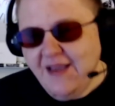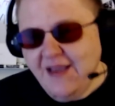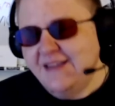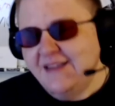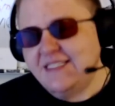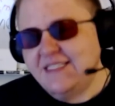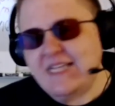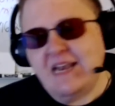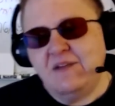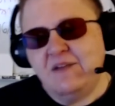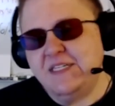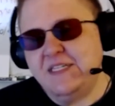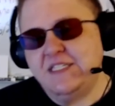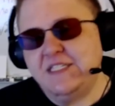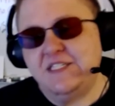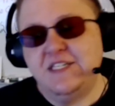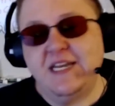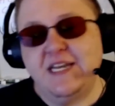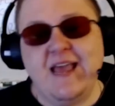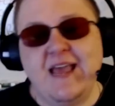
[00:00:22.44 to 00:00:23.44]
So anyways,
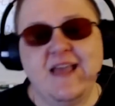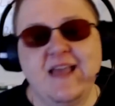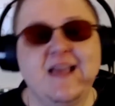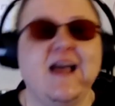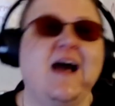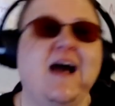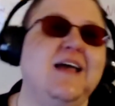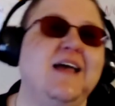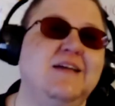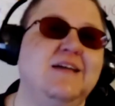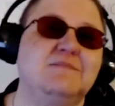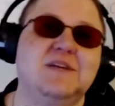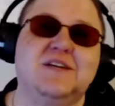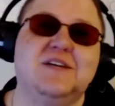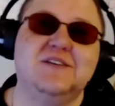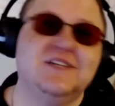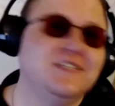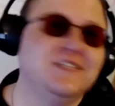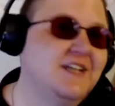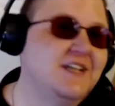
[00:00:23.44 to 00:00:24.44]
today I am here
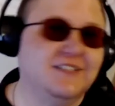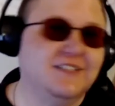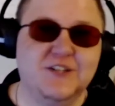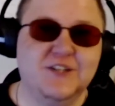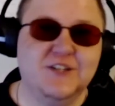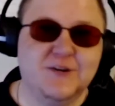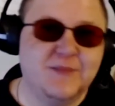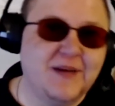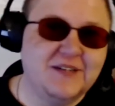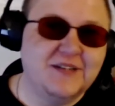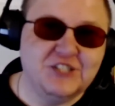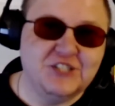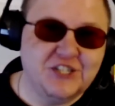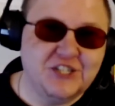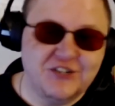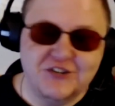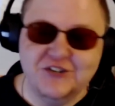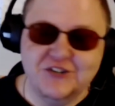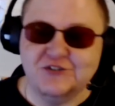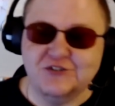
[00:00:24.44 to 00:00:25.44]
to talk to you about
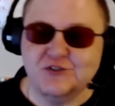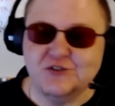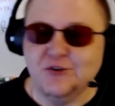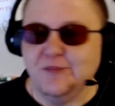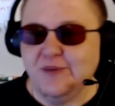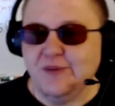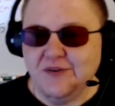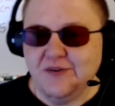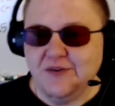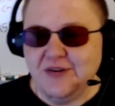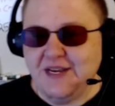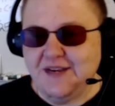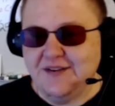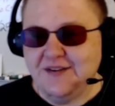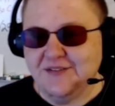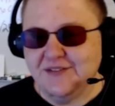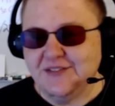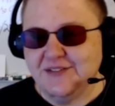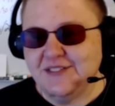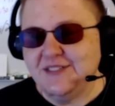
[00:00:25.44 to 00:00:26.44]
gender-neutral
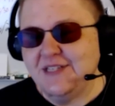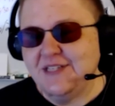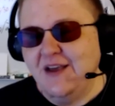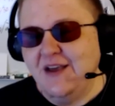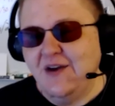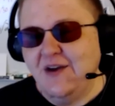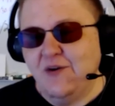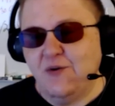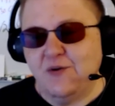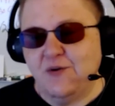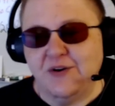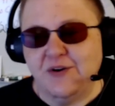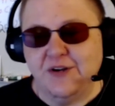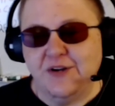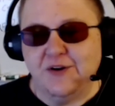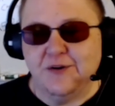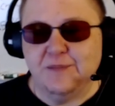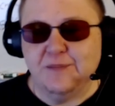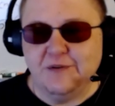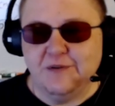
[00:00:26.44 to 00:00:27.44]
pronouns, or
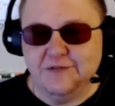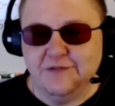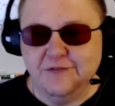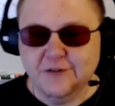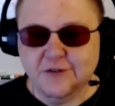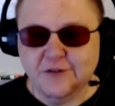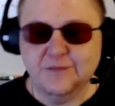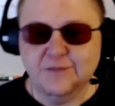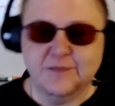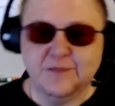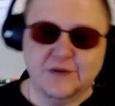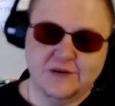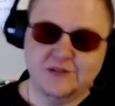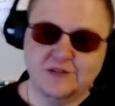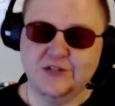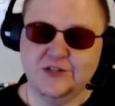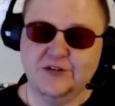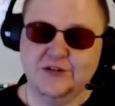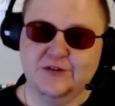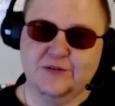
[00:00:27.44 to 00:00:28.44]
your preferred
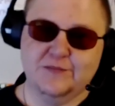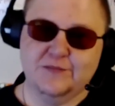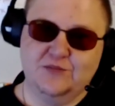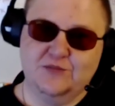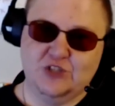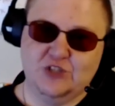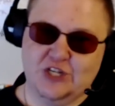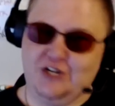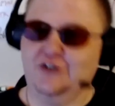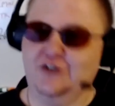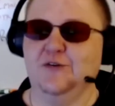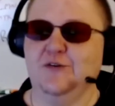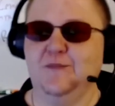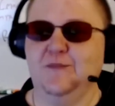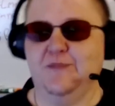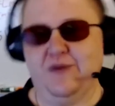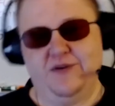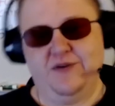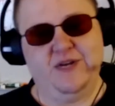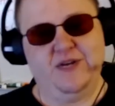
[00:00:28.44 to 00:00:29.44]
personal gender
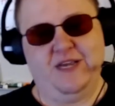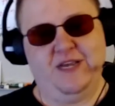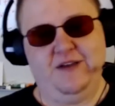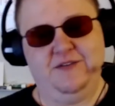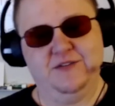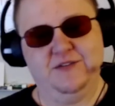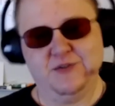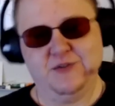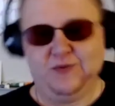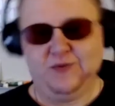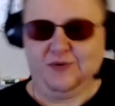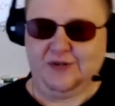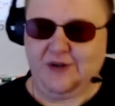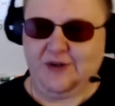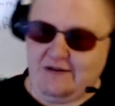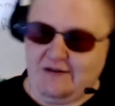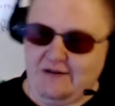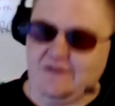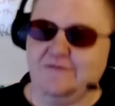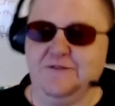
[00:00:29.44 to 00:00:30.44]
pronouns, or
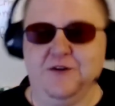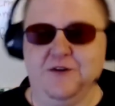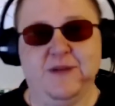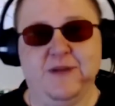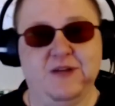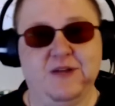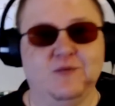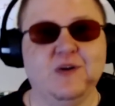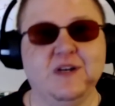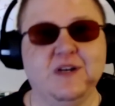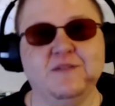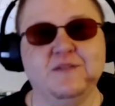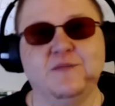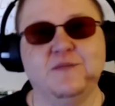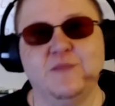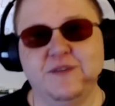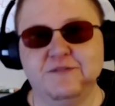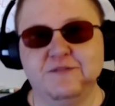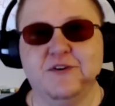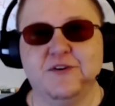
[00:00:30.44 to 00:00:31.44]
however you might want to
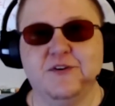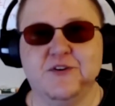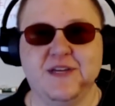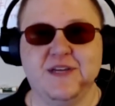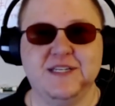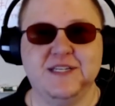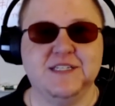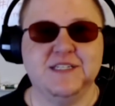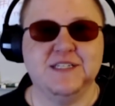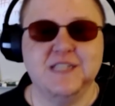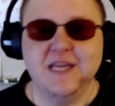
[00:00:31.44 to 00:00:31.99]
refer to it.